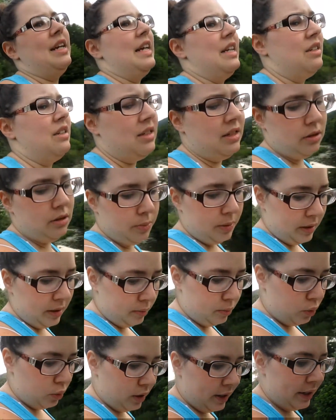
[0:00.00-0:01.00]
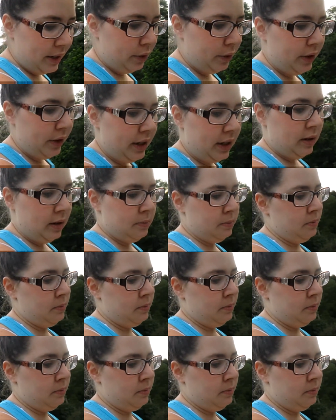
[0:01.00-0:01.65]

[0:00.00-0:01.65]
I just need to be more healthy